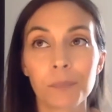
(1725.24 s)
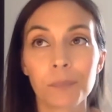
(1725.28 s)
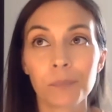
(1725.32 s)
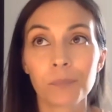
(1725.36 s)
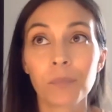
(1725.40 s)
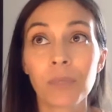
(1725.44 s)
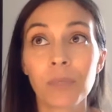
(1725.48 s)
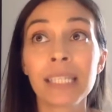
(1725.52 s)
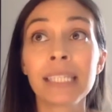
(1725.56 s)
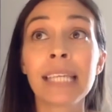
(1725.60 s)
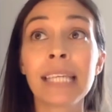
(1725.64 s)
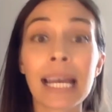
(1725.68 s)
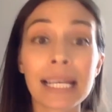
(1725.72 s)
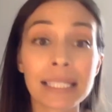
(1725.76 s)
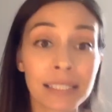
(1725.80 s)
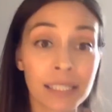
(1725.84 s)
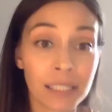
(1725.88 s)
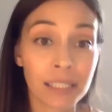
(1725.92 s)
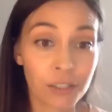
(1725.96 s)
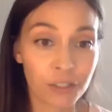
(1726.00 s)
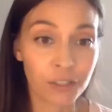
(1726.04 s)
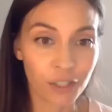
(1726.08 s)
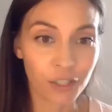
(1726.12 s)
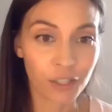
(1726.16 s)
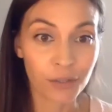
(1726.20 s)
Yes
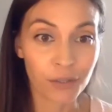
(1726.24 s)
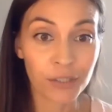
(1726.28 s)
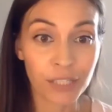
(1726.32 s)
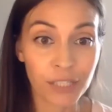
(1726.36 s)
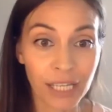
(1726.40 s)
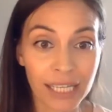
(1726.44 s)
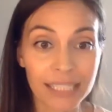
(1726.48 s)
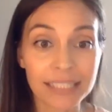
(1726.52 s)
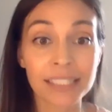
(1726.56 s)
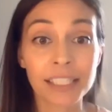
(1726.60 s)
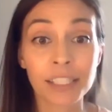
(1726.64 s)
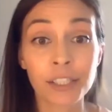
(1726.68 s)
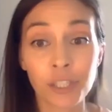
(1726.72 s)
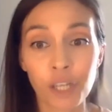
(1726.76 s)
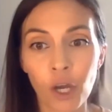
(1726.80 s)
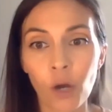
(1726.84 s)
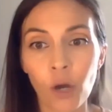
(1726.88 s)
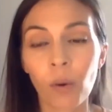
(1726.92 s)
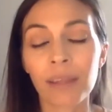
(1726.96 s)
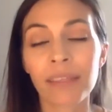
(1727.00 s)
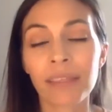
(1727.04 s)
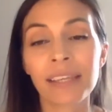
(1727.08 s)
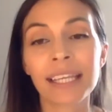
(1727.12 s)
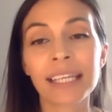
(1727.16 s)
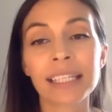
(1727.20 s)
and no. I
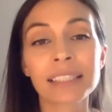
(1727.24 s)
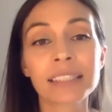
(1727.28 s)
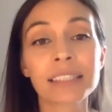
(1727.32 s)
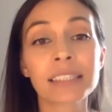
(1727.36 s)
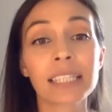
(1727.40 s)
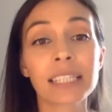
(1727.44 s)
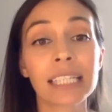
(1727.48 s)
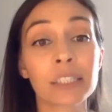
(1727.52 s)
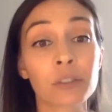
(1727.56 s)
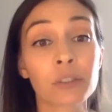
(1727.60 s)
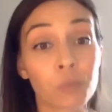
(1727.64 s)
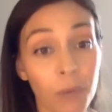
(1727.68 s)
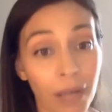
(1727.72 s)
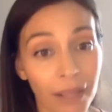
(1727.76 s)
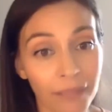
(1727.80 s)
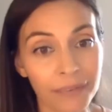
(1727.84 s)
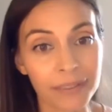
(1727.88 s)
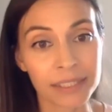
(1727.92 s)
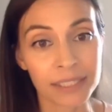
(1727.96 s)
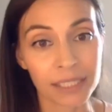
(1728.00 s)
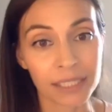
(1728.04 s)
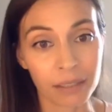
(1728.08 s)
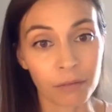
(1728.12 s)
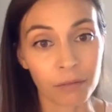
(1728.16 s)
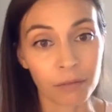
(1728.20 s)
think it's
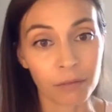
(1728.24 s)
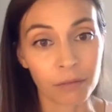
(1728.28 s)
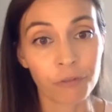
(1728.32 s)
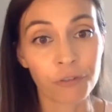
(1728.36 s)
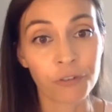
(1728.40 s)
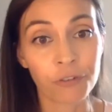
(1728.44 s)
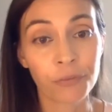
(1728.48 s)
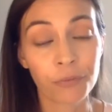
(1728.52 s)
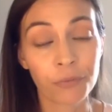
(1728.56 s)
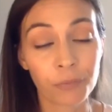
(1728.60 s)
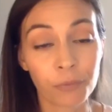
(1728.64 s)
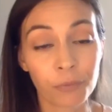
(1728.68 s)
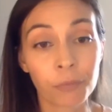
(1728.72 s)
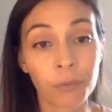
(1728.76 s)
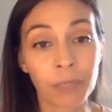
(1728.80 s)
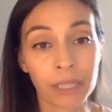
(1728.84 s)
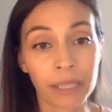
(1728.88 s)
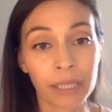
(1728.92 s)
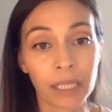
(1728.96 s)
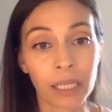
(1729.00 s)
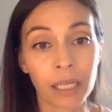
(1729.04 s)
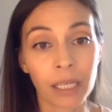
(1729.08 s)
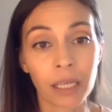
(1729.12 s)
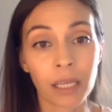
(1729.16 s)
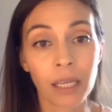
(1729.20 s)
relative,
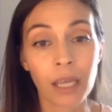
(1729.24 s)
really,